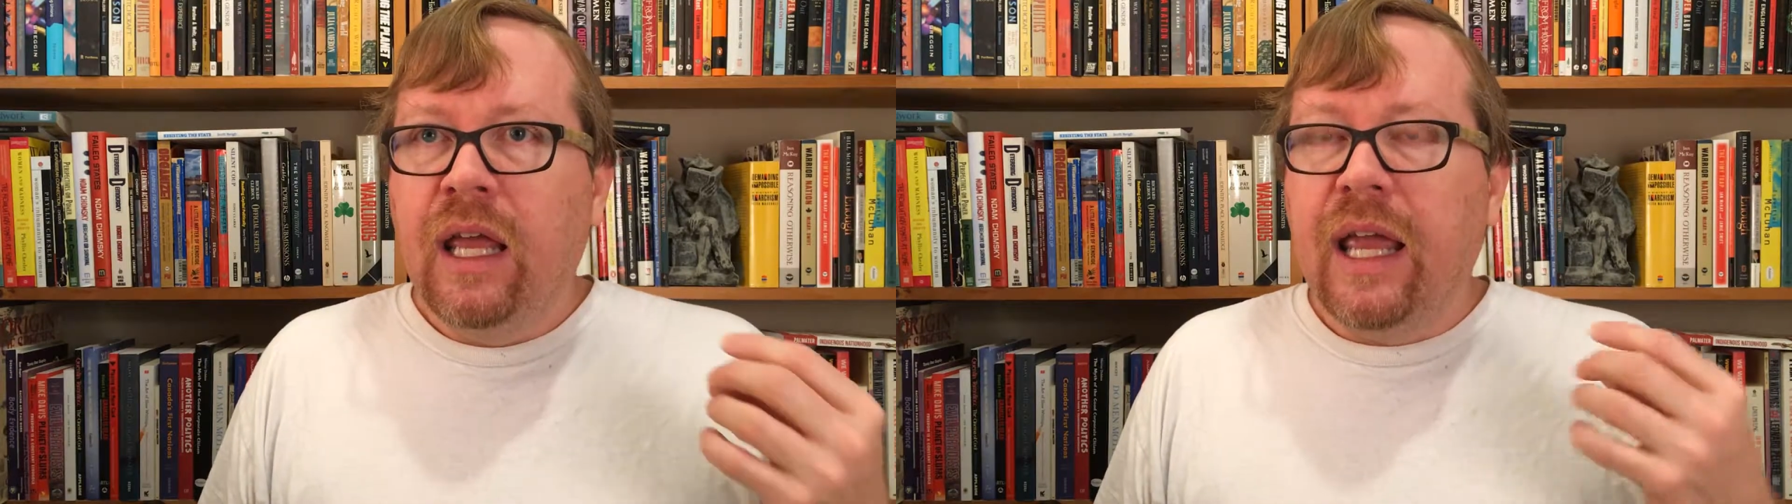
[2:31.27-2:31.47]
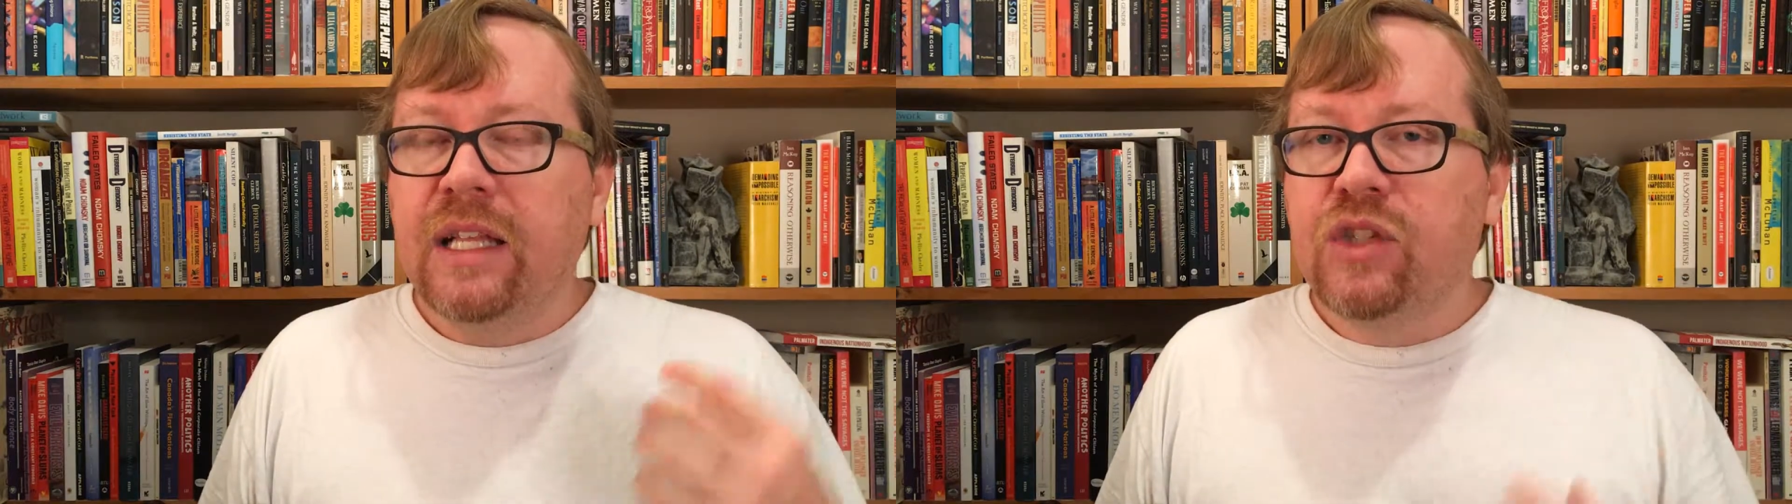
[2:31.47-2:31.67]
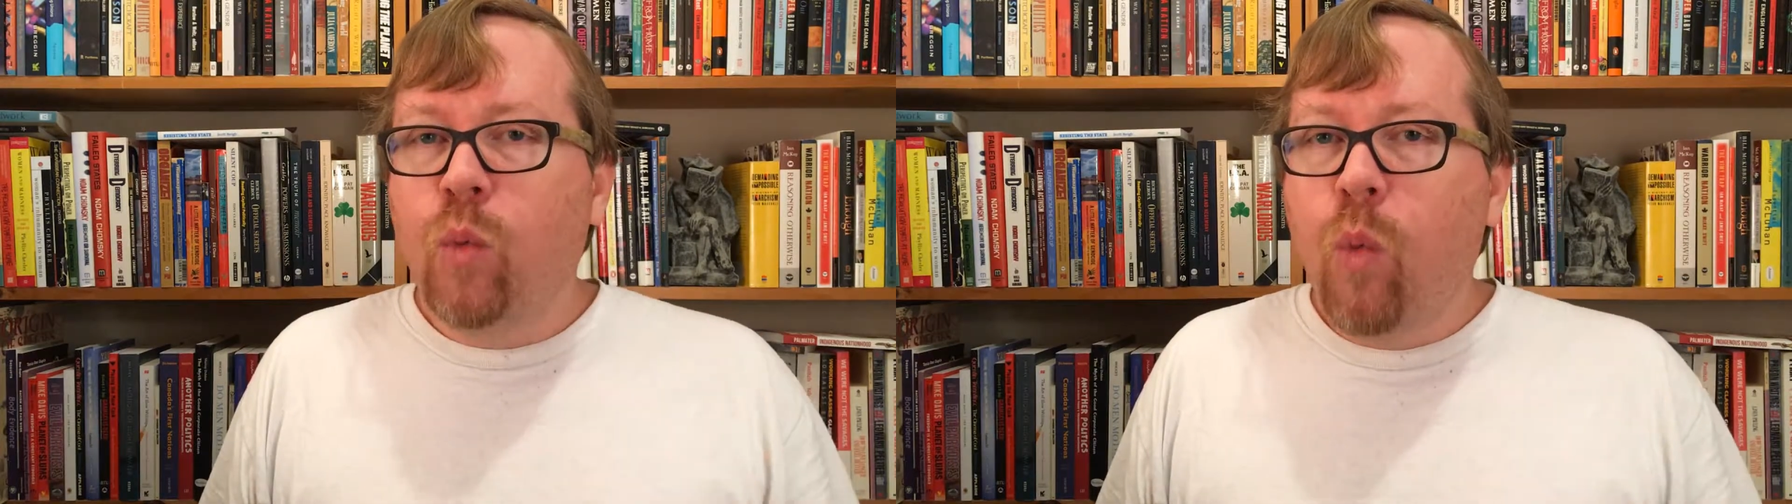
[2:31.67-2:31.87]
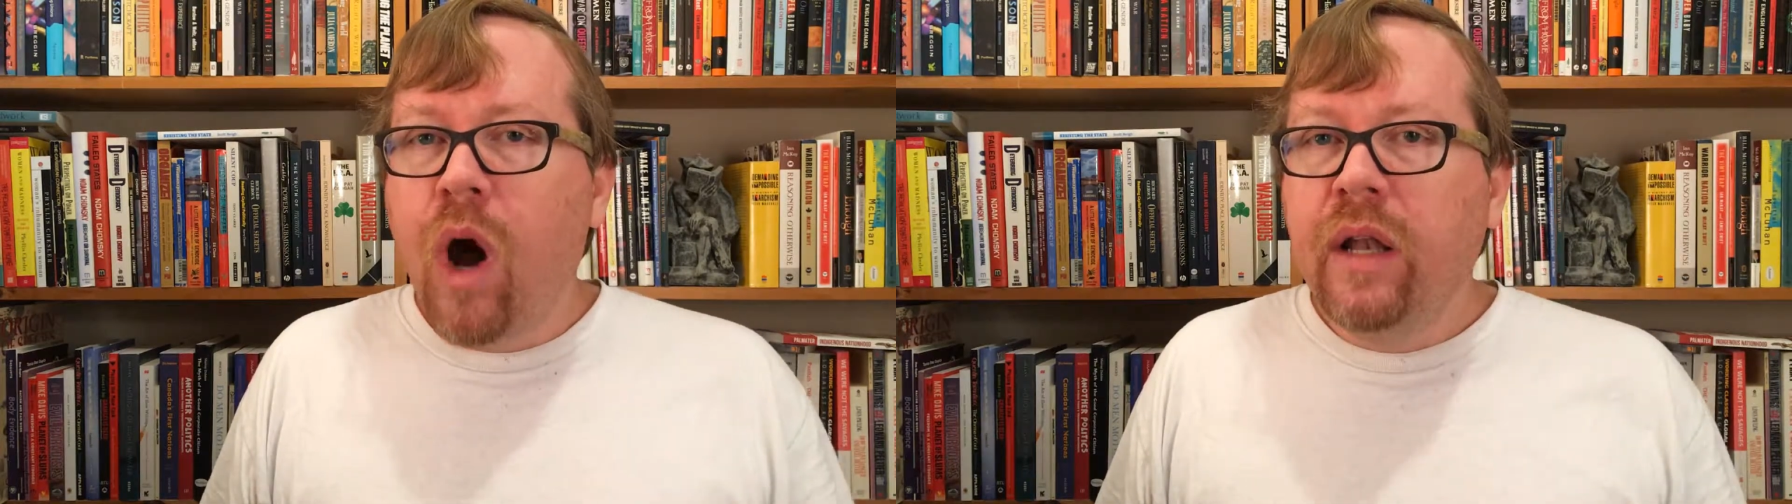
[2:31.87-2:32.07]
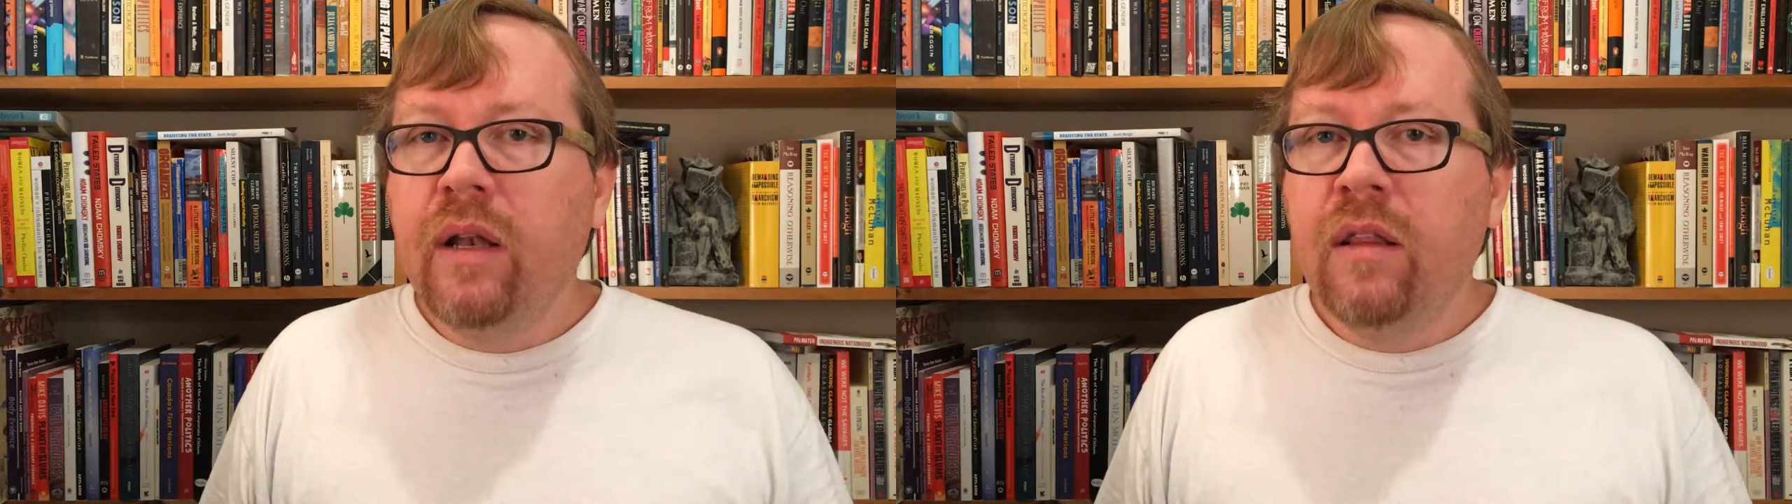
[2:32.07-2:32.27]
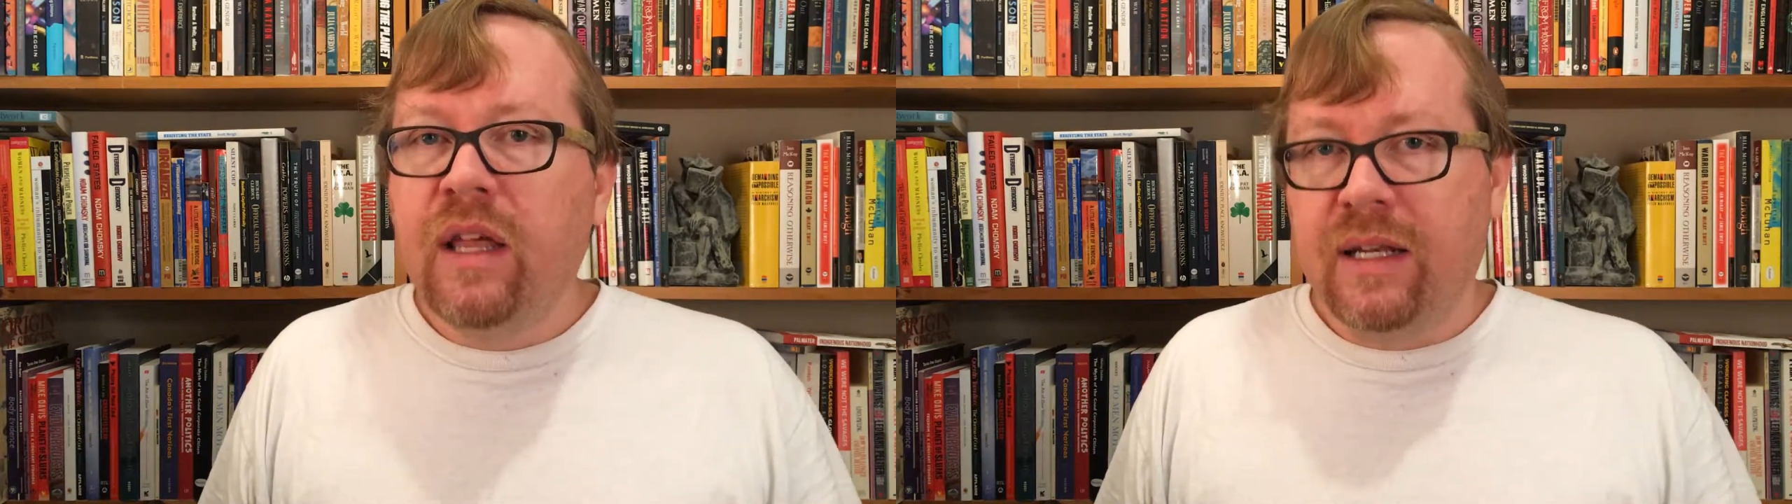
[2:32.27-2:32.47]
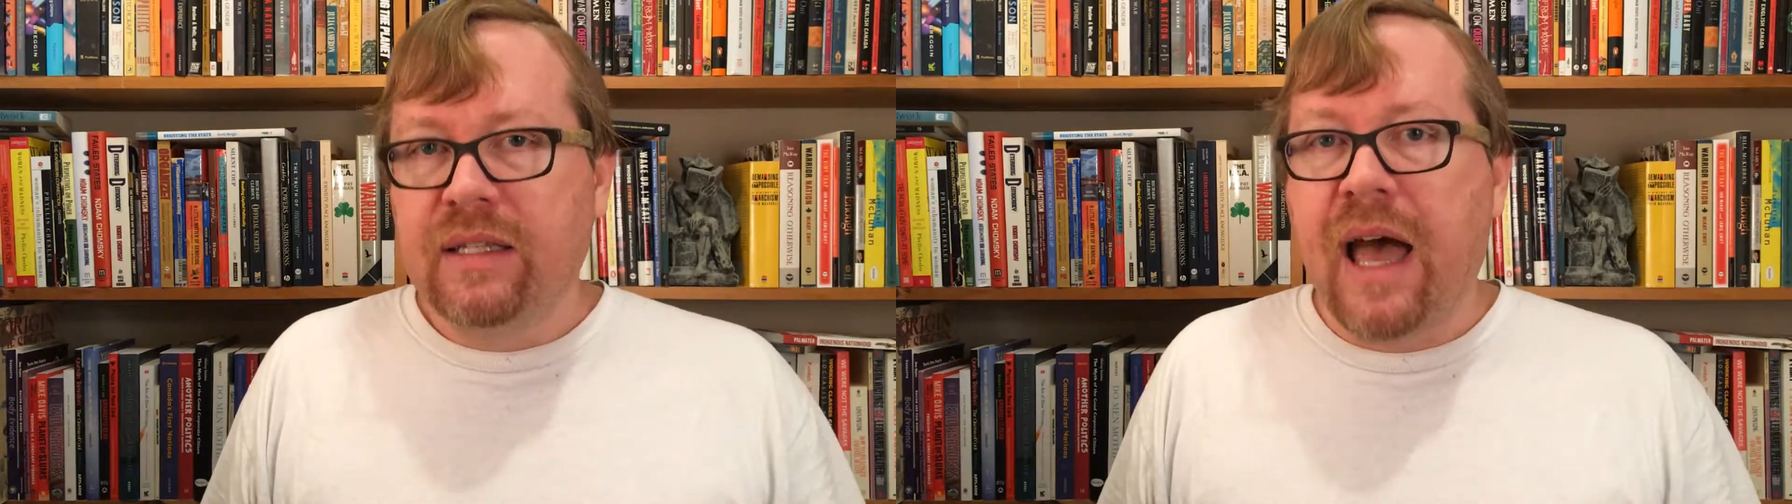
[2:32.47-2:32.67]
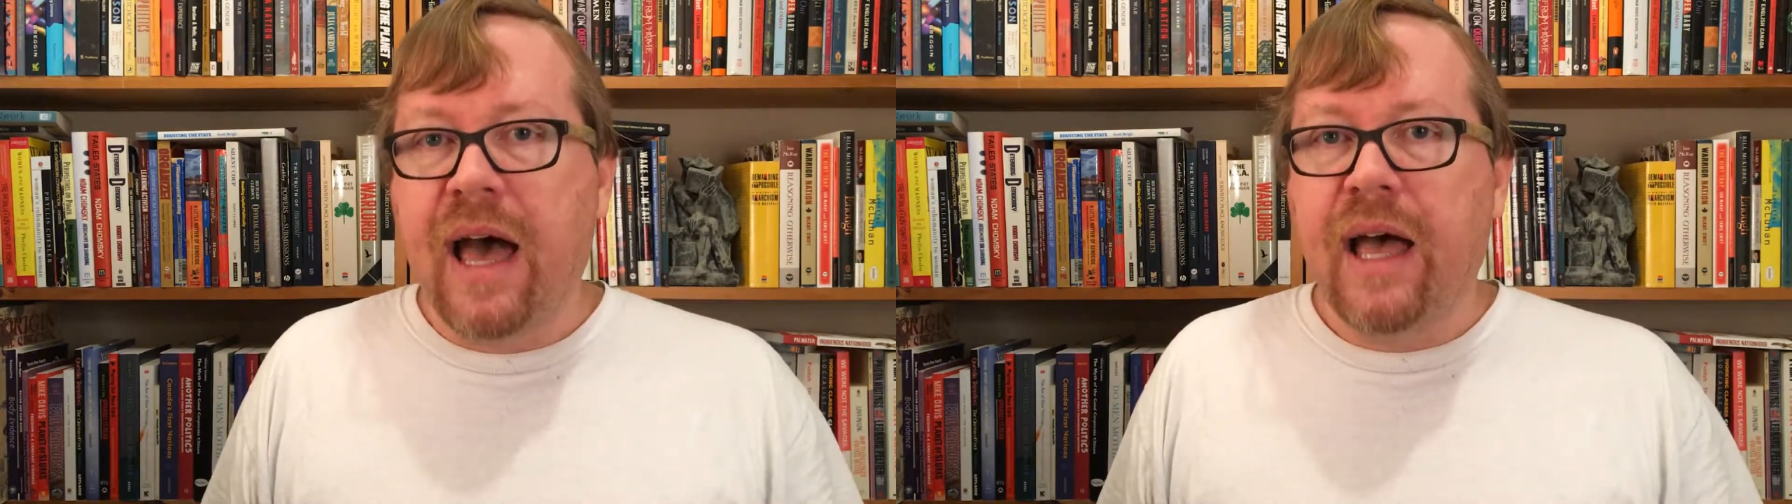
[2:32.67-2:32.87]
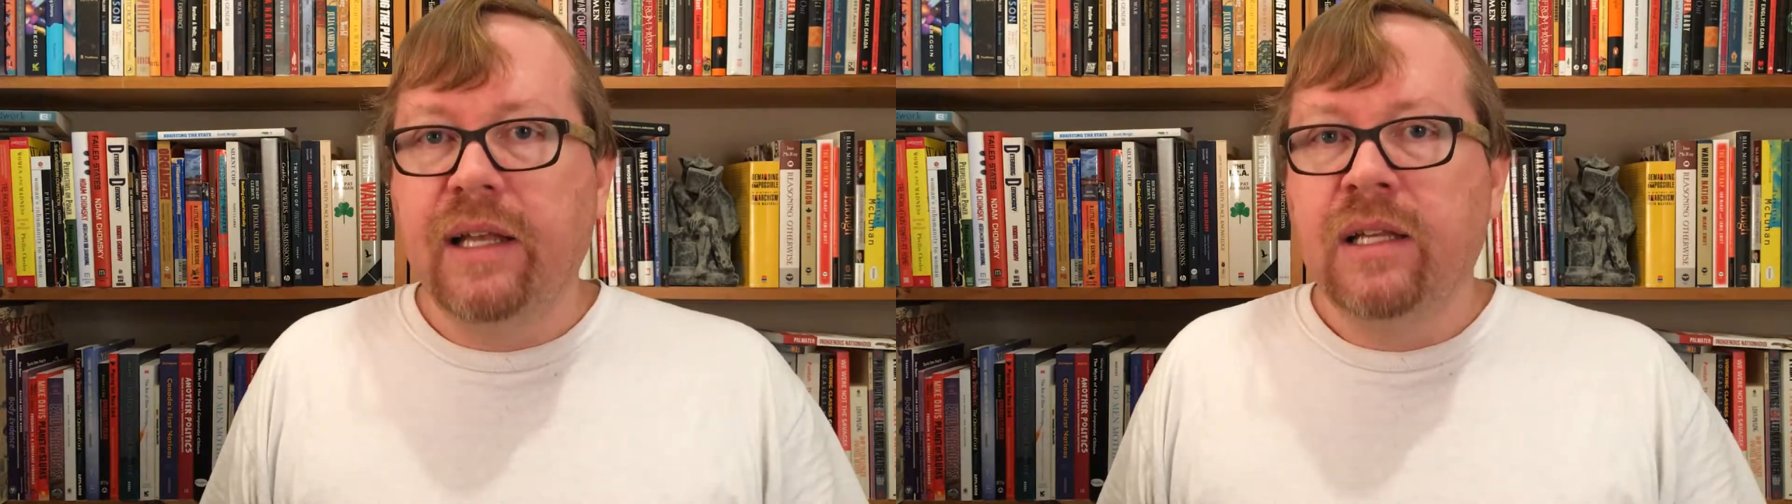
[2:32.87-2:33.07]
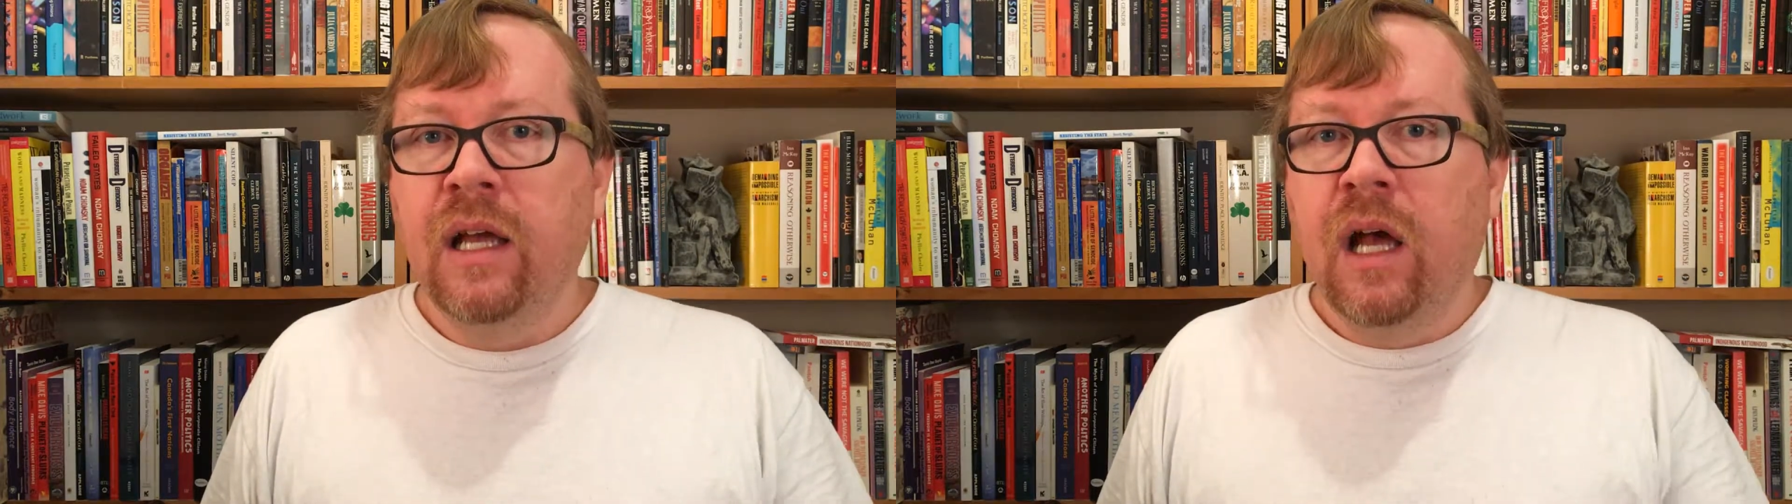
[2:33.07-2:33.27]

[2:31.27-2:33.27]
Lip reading: it's one that has had